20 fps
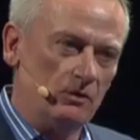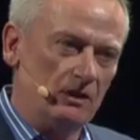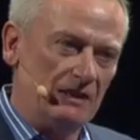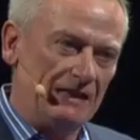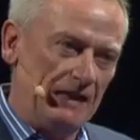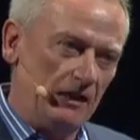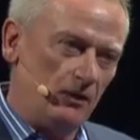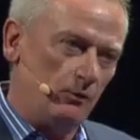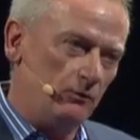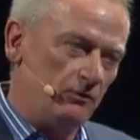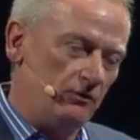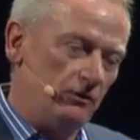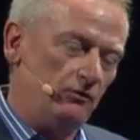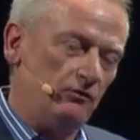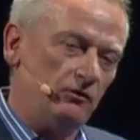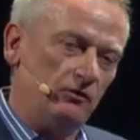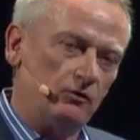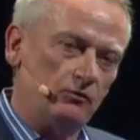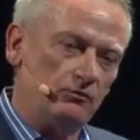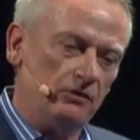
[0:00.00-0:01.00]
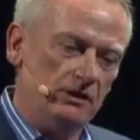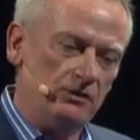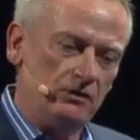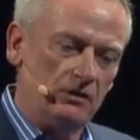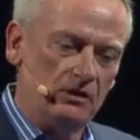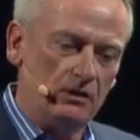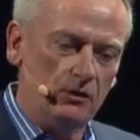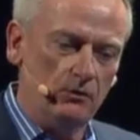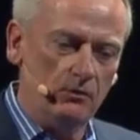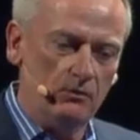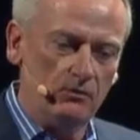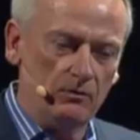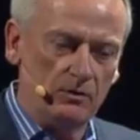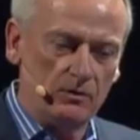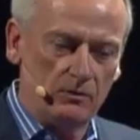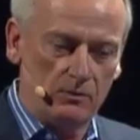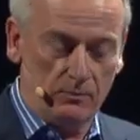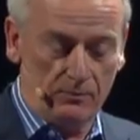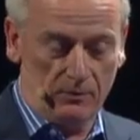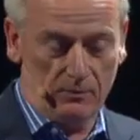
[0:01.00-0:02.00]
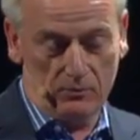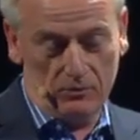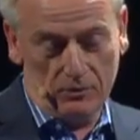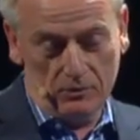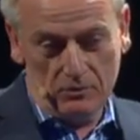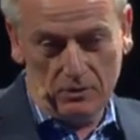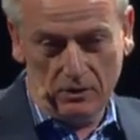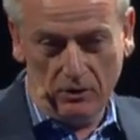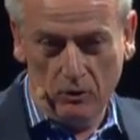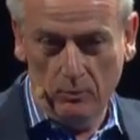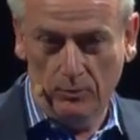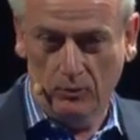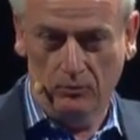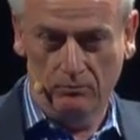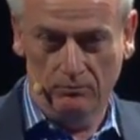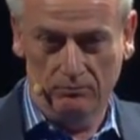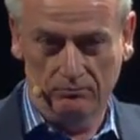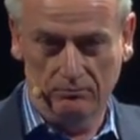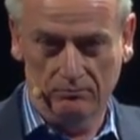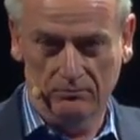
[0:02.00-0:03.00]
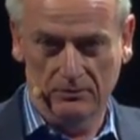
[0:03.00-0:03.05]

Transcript: doing an acquisition spree to go global.